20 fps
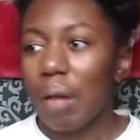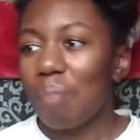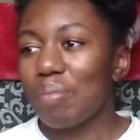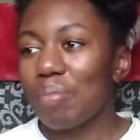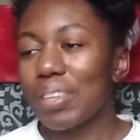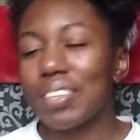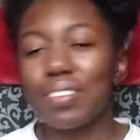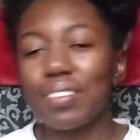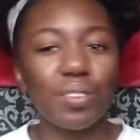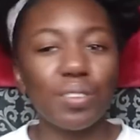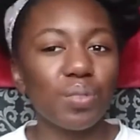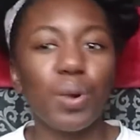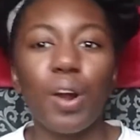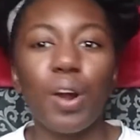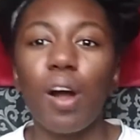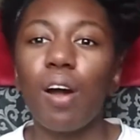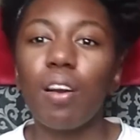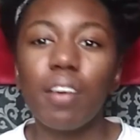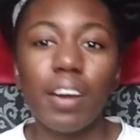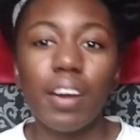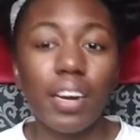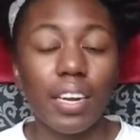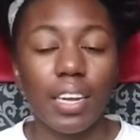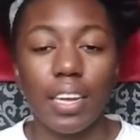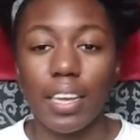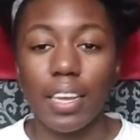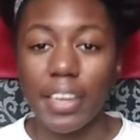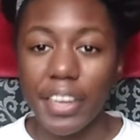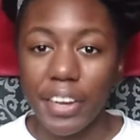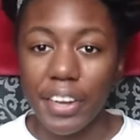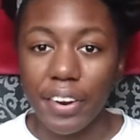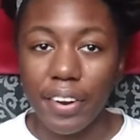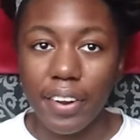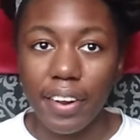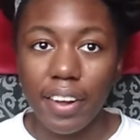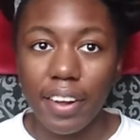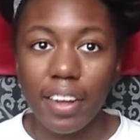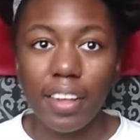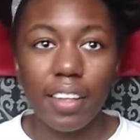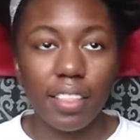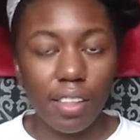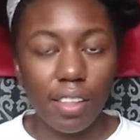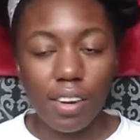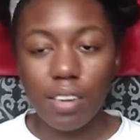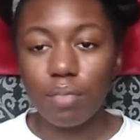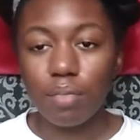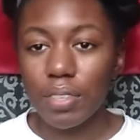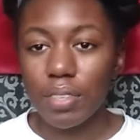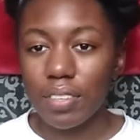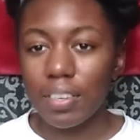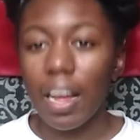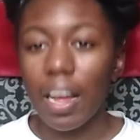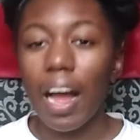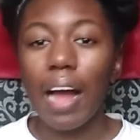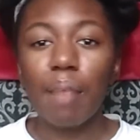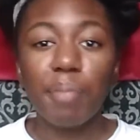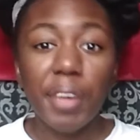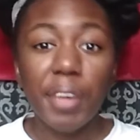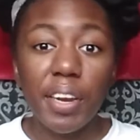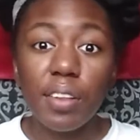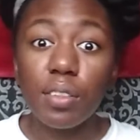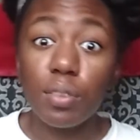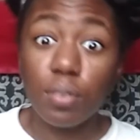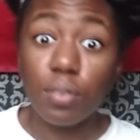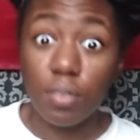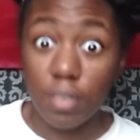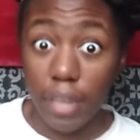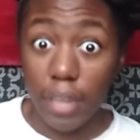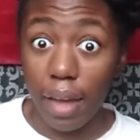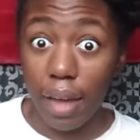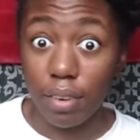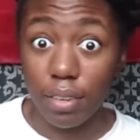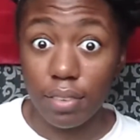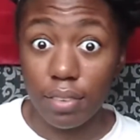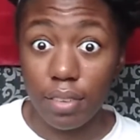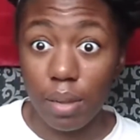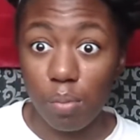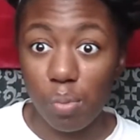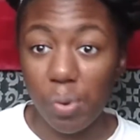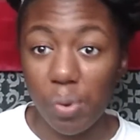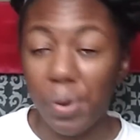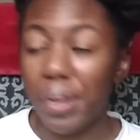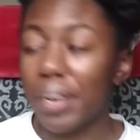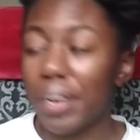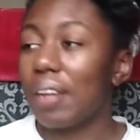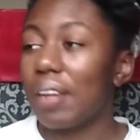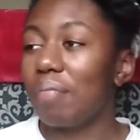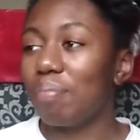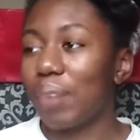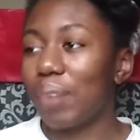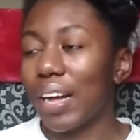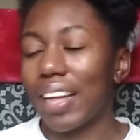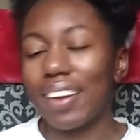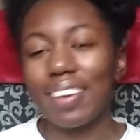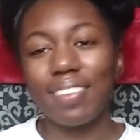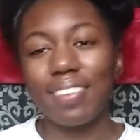but since we're already here, third mistake, I'm gonna lose count at some point, but